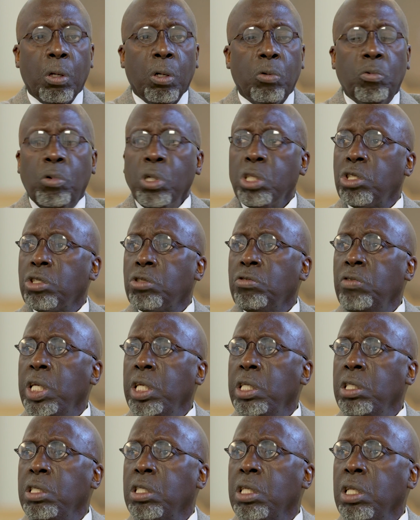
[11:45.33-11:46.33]
what
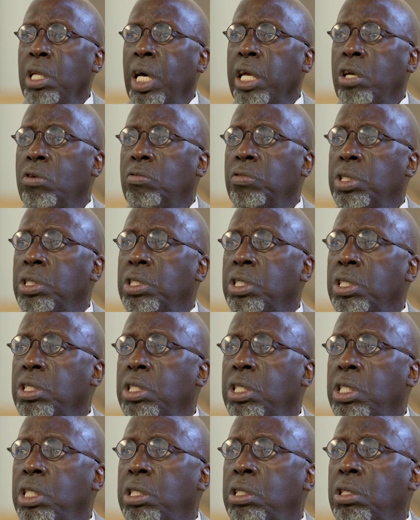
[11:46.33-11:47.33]
strange language
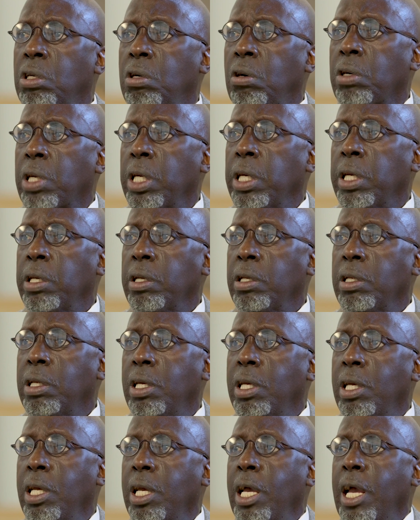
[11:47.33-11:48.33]
is he
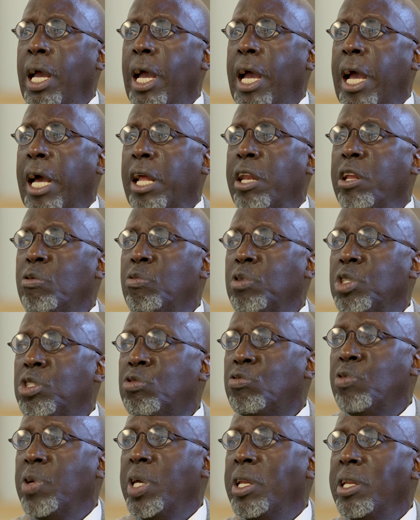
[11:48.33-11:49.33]
talking?" And he was
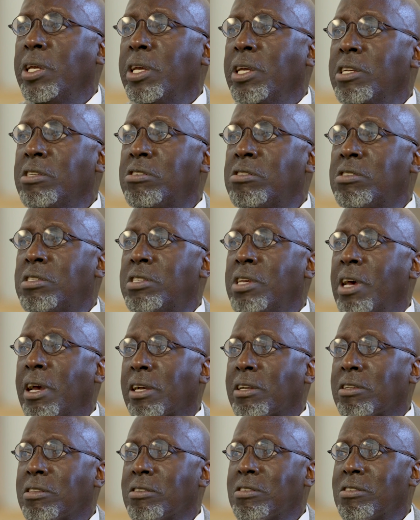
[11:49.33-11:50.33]
reading his
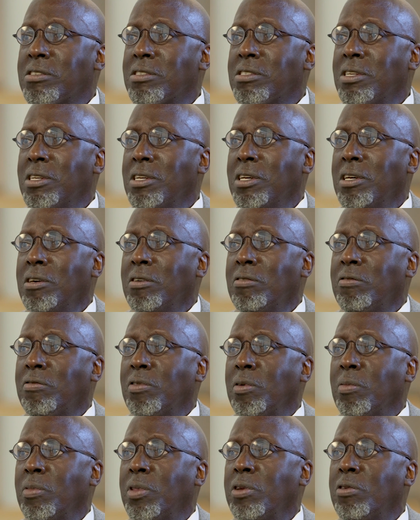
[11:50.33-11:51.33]
text
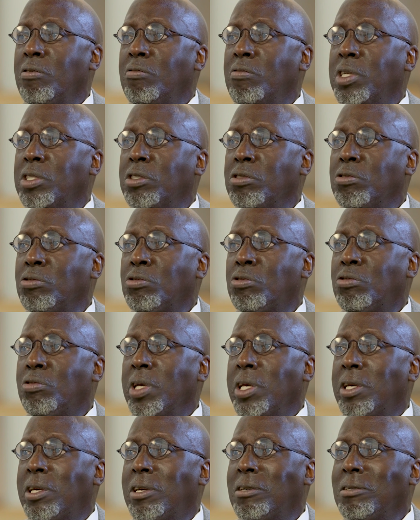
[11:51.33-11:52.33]
from the original
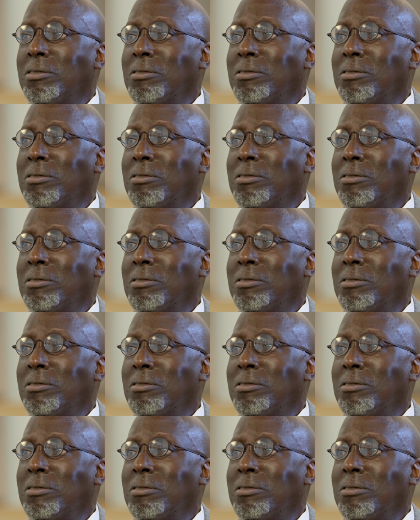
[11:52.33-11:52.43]
Greek.